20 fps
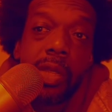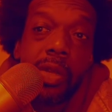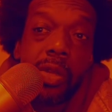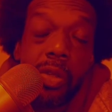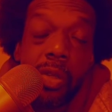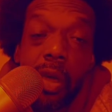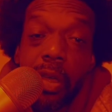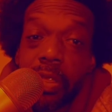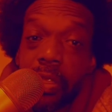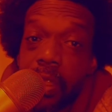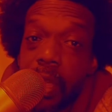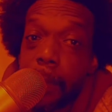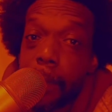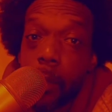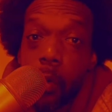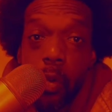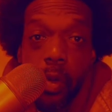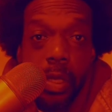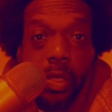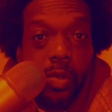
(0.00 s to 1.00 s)
Do y'all think
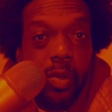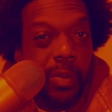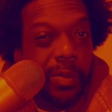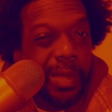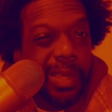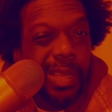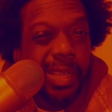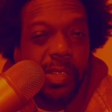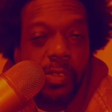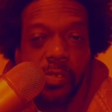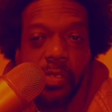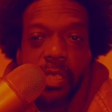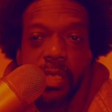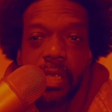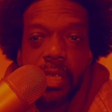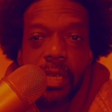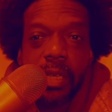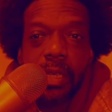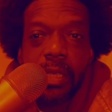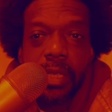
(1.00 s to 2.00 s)
Mook is going to be
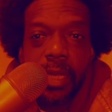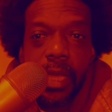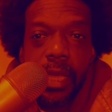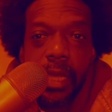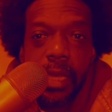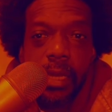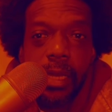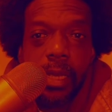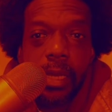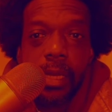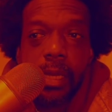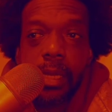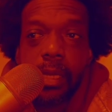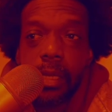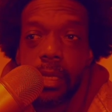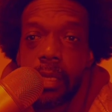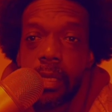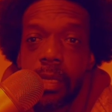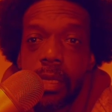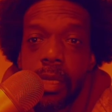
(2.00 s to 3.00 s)
interested in taking it?
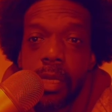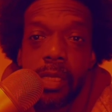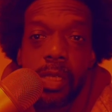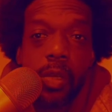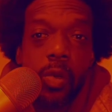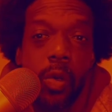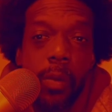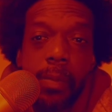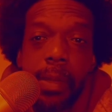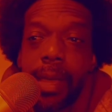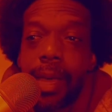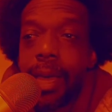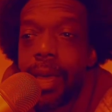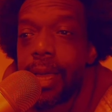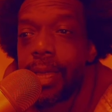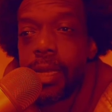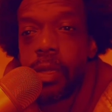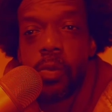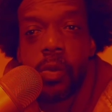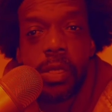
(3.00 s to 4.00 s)
Is it going to be a
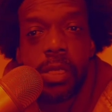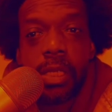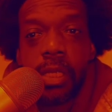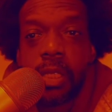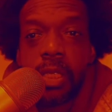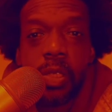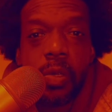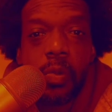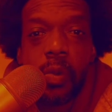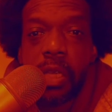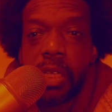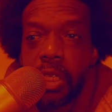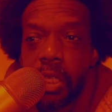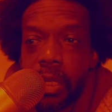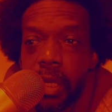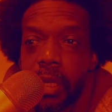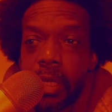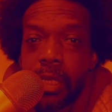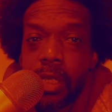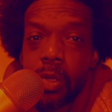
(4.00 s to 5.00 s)
Hollywood
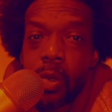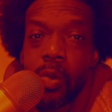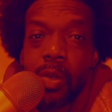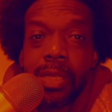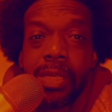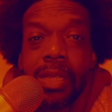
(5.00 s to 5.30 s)
situation that's going